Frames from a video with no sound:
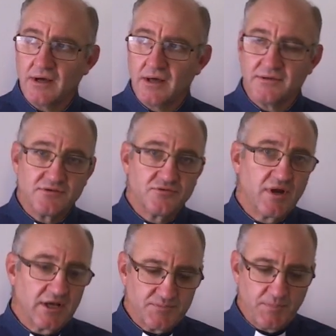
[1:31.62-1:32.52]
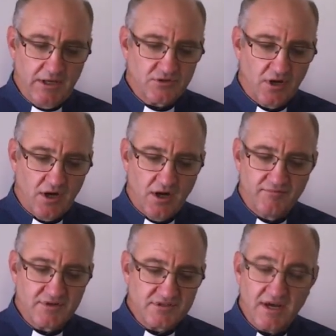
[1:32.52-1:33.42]
this reading speaks
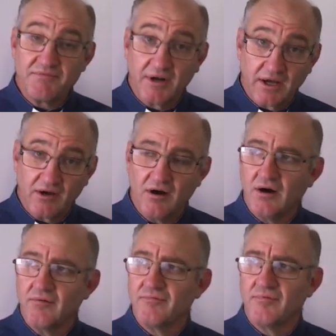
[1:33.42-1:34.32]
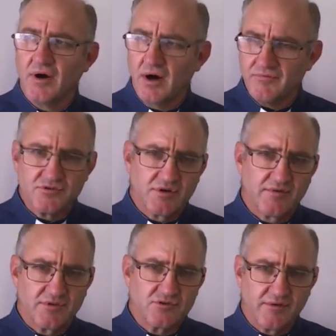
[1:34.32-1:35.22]
of the suffering of the
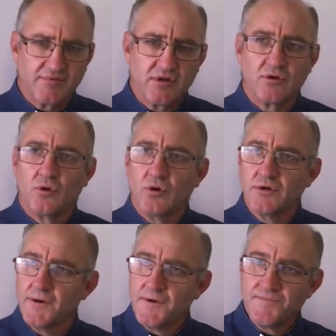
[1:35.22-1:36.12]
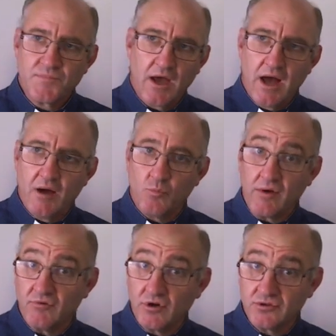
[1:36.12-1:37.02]
servant of the Lord. We
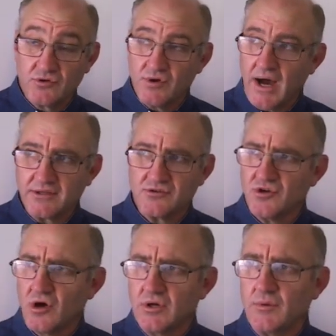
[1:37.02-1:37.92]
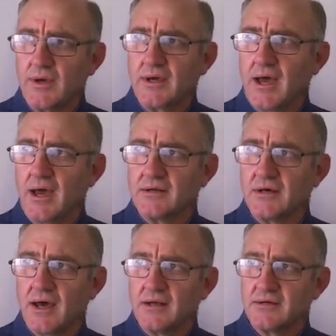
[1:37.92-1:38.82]
have looked throughout this holy week
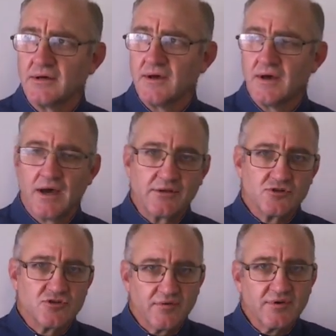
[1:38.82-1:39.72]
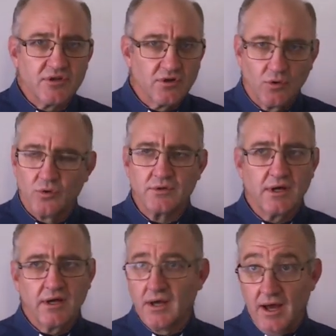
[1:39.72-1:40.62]
at the servant of the Lord
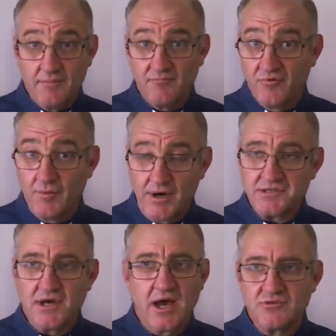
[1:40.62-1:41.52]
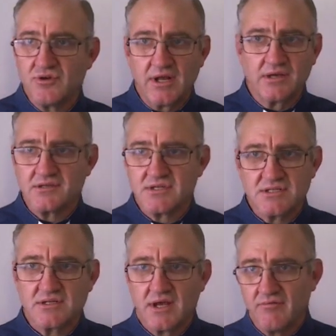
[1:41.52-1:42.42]
from Isaiah's readings.
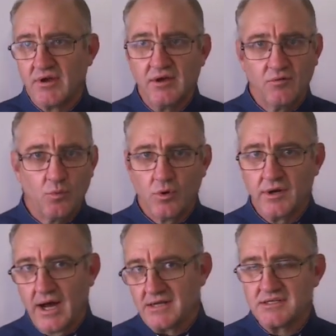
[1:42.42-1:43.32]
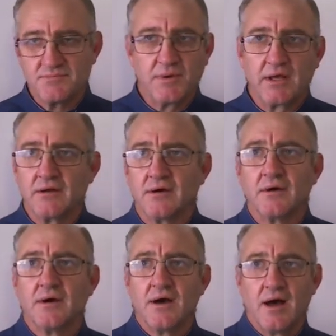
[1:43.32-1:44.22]
Just every night it's been
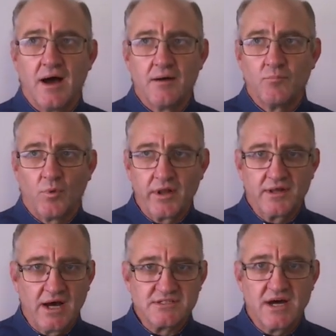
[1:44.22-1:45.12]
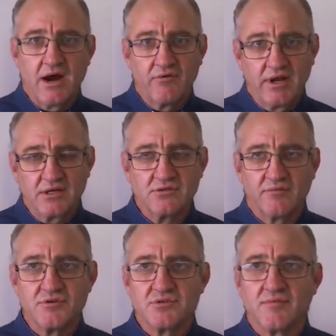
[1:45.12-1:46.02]
one of the Isaiah readings of
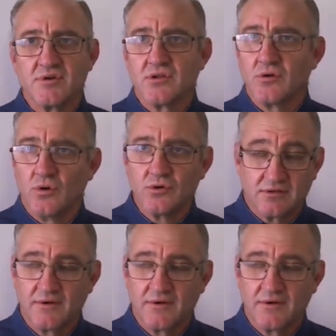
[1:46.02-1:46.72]
the servant of the Lord.